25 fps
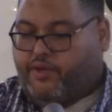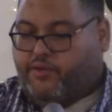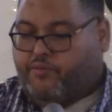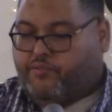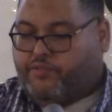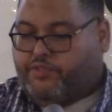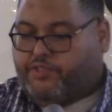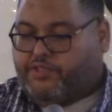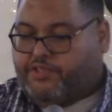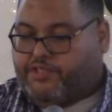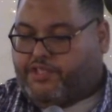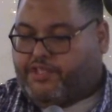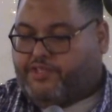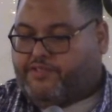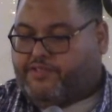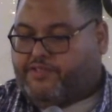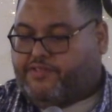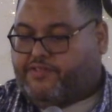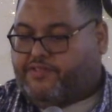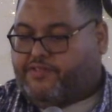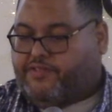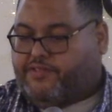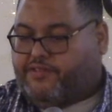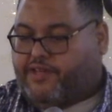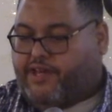when
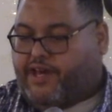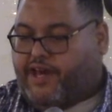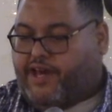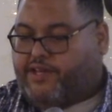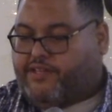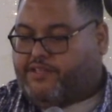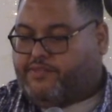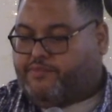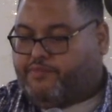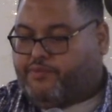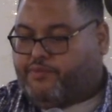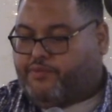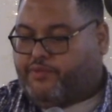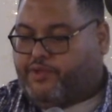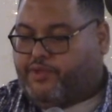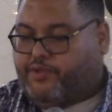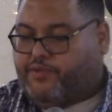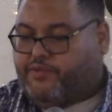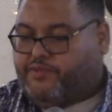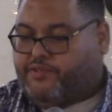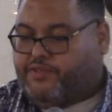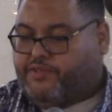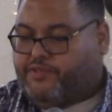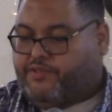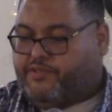Jesus' gospel
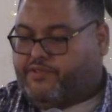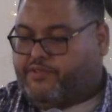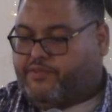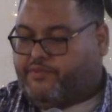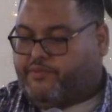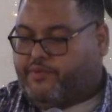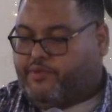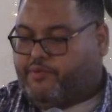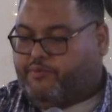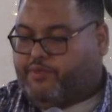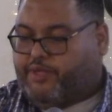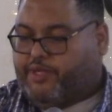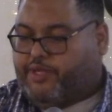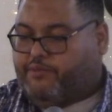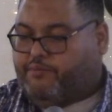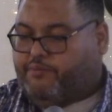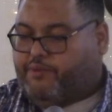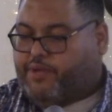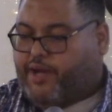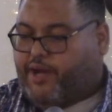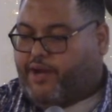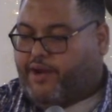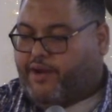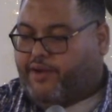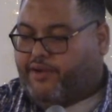goes into the Roman
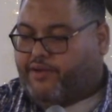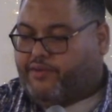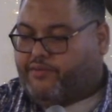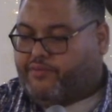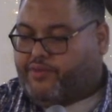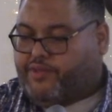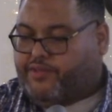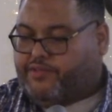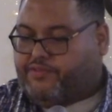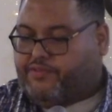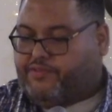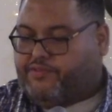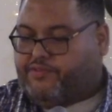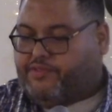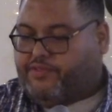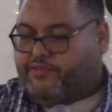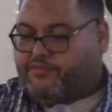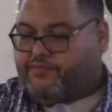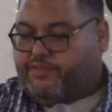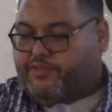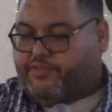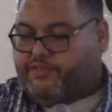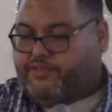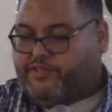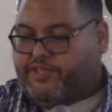Empire and the Western
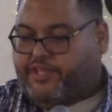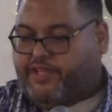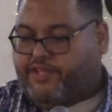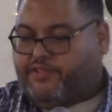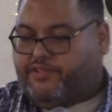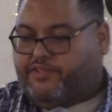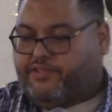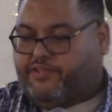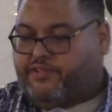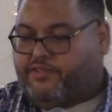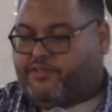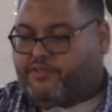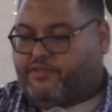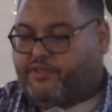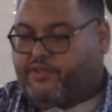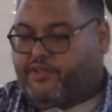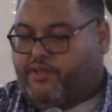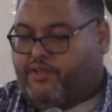civilization,